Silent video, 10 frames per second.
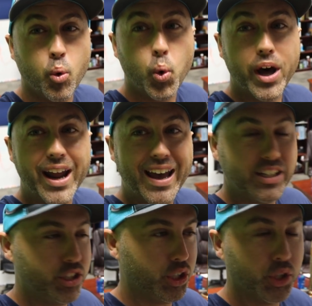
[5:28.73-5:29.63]
what I
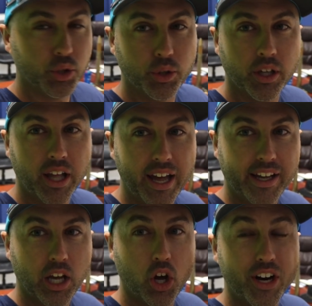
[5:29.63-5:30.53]
do
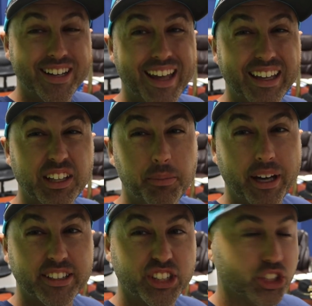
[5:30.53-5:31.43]
like on a daily
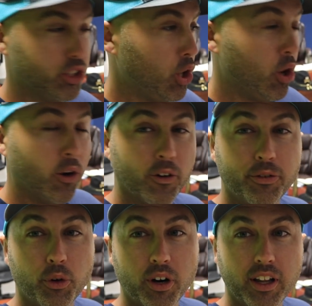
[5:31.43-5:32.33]
basis or
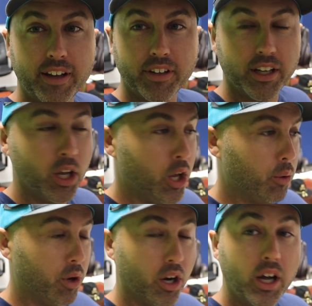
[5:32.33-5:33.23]
for a living.
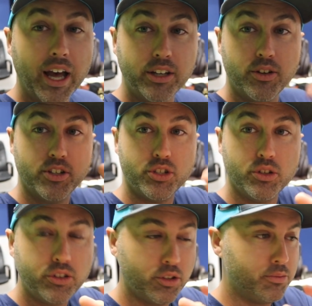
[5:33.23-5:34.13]
Well, I do this
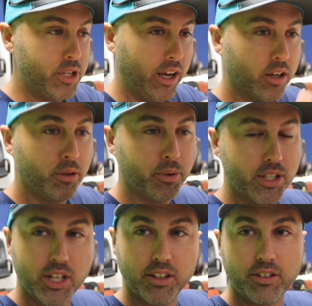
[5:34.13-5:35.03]
YouTube channel,
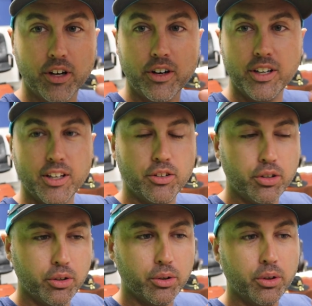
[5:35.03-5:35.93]
which has turned
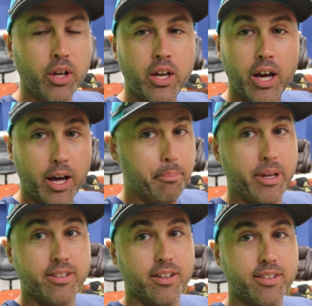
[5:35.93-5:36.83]
into a
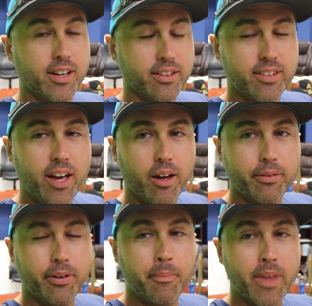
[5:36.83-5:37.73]
business in itself,